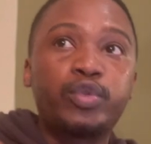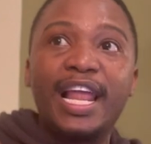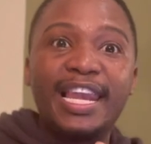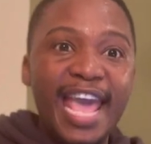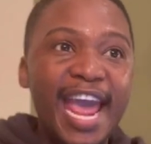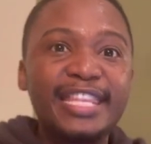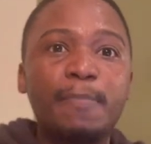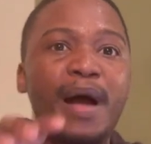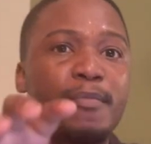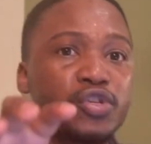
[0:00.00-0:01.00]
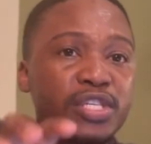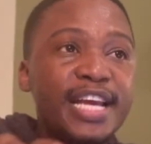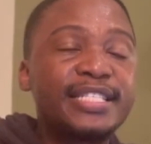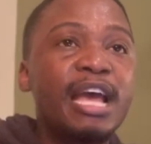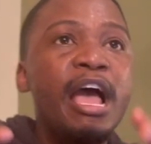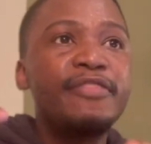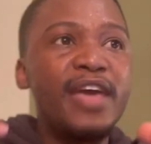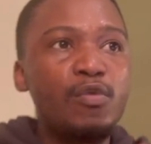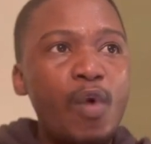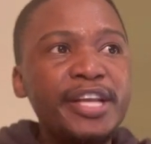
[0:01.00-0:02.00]
the land, the Bible says
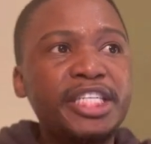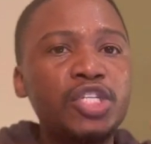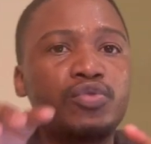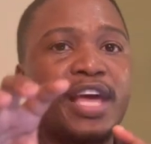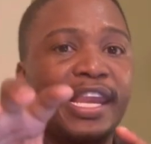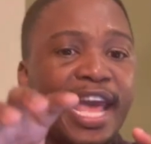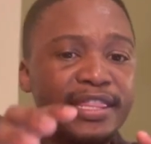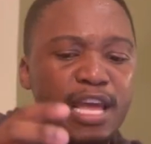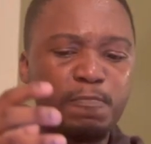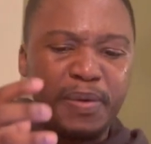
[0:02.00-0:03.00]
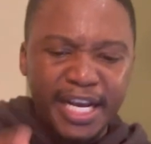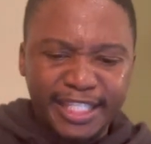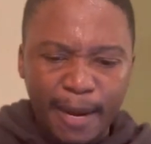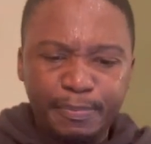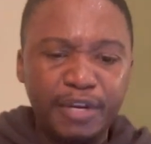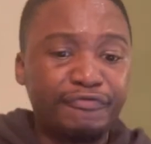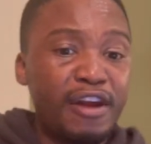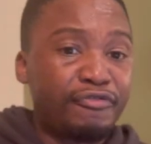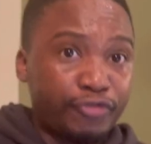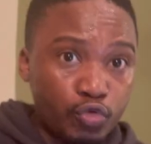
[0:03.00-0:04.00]
they went into the land, they picked up
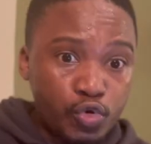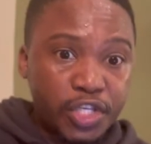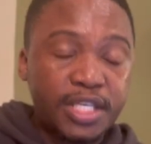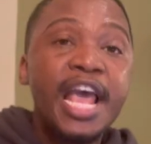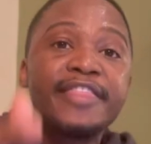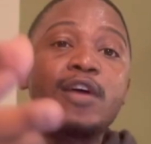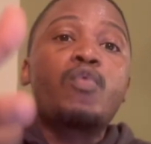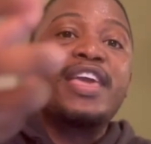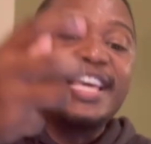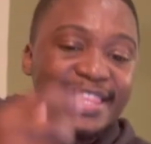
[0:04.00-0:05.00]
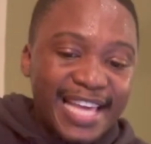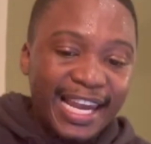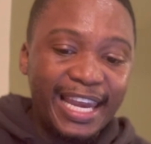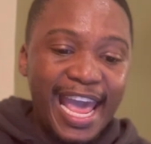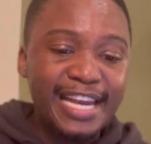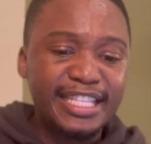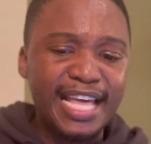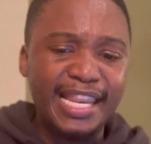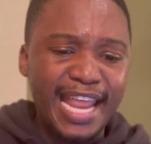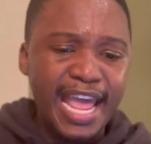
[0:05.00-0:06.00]
different fruits that were in the land
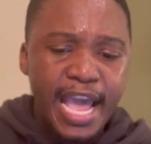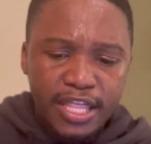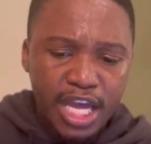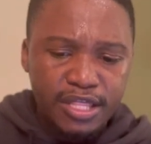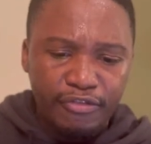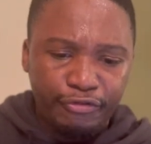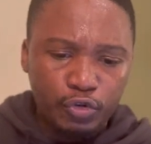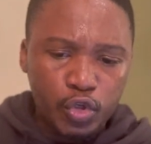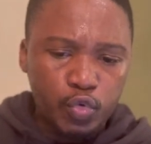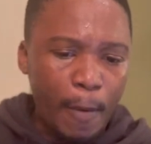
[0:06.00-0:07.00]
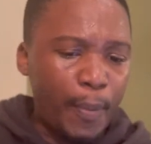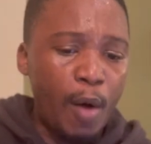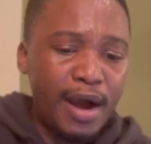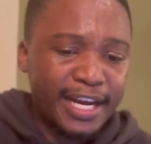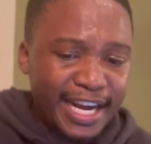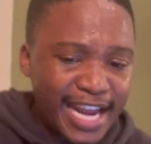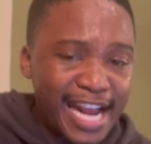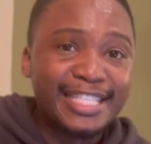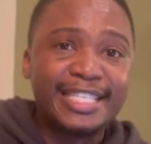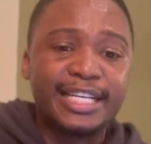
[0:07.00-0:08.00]
the, the, the fruits were
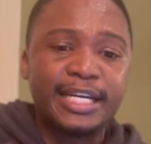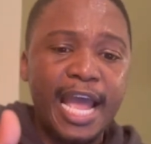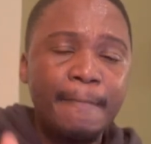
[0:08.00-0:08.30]
pomegranates, uh,